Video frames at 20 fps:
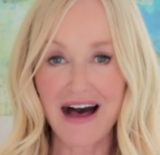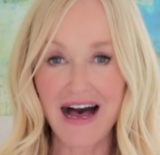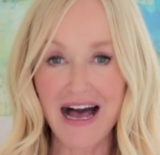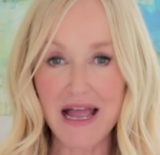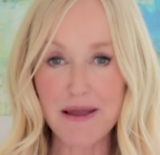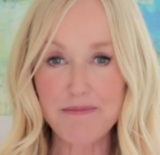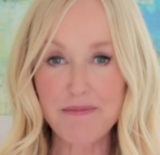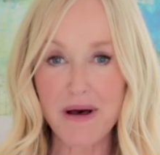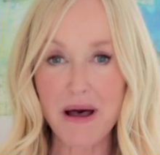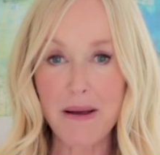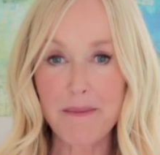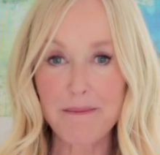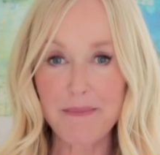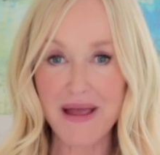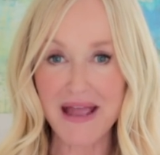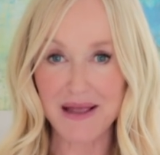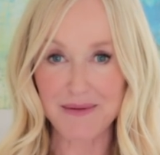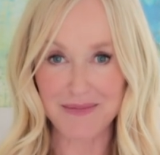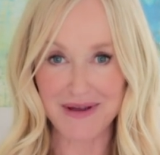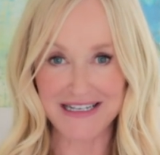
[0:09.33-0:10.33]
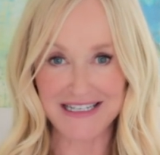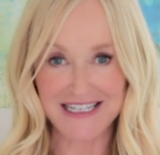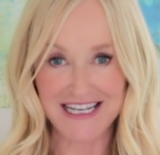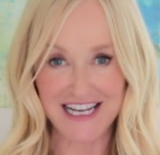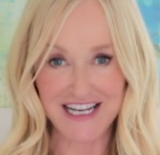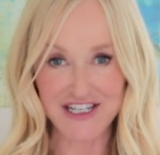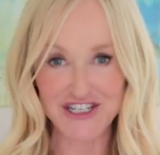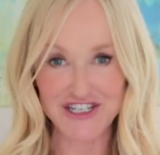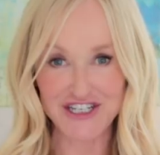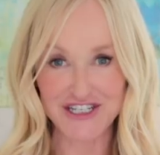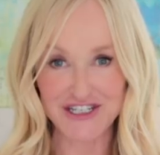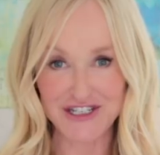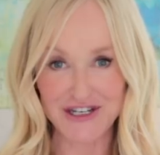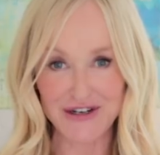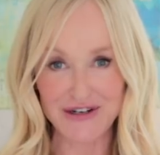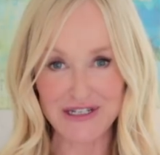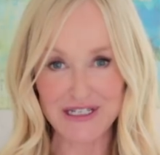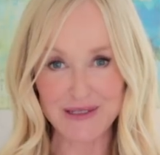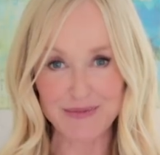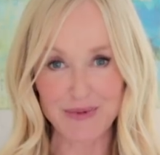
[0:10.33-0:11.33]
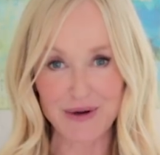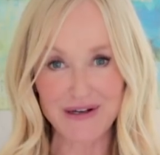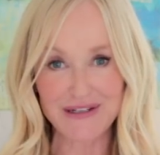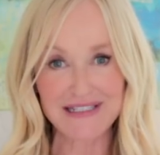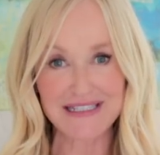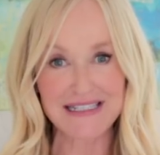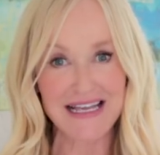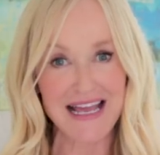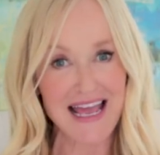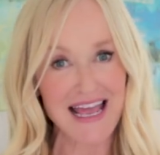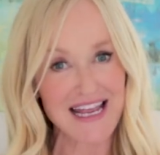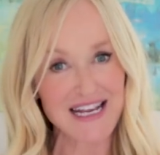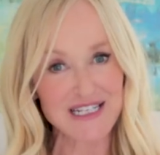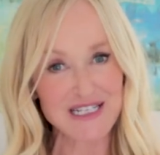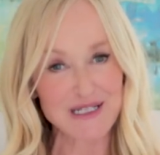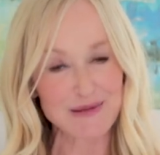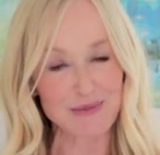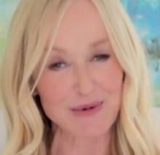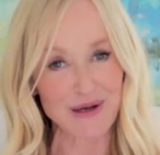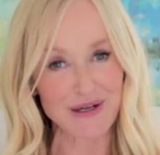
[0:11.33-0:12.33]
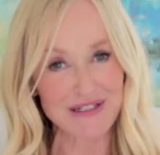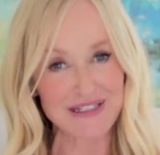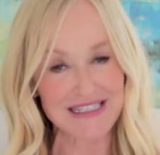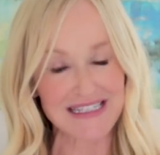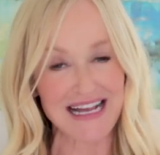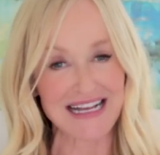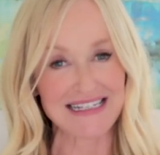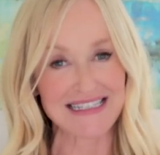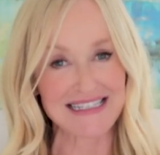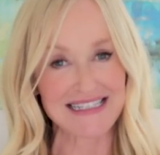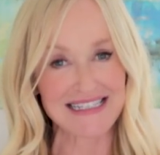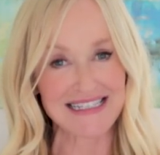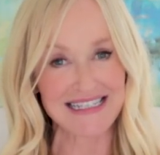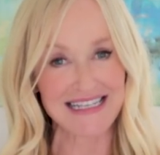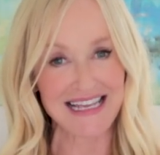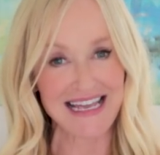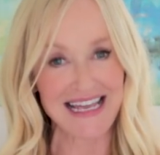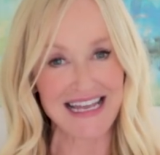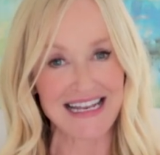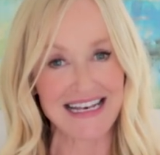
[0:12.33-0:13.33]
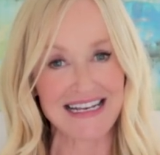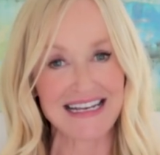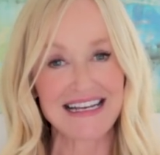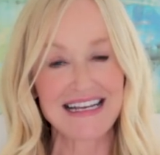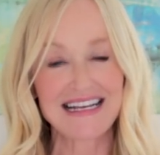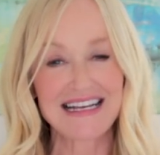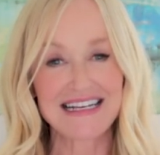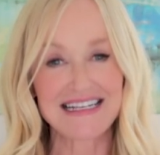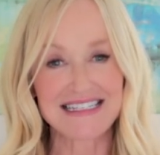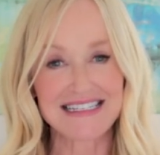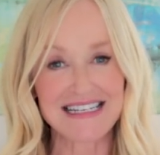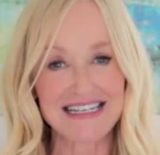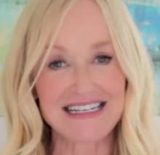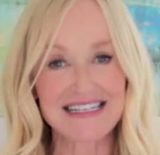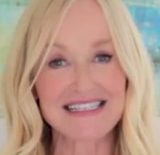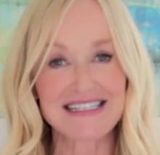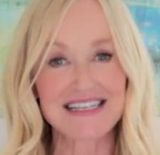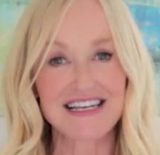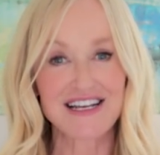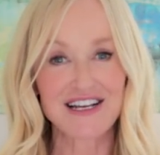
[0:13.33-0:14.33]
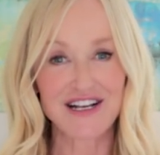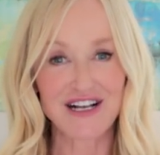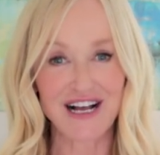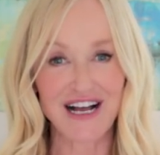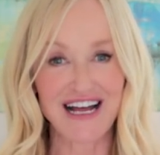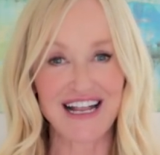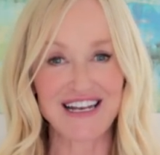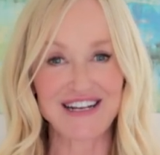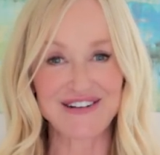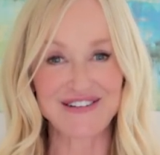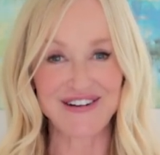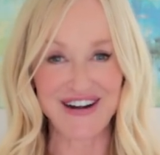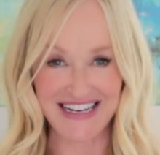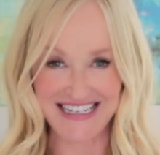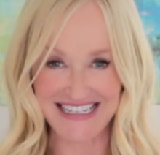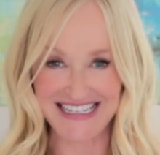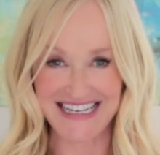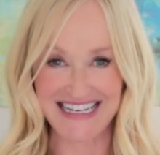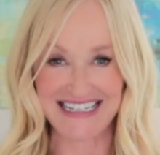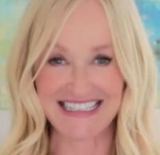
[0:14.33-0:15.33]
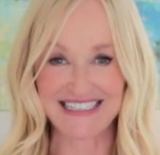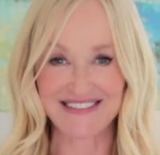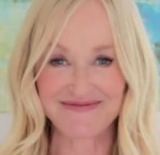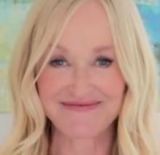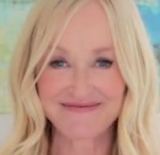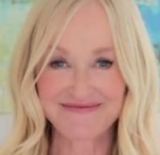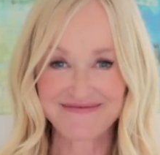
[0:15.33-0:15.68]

hyperpigmentation dark spots, age spots and skin discoloration.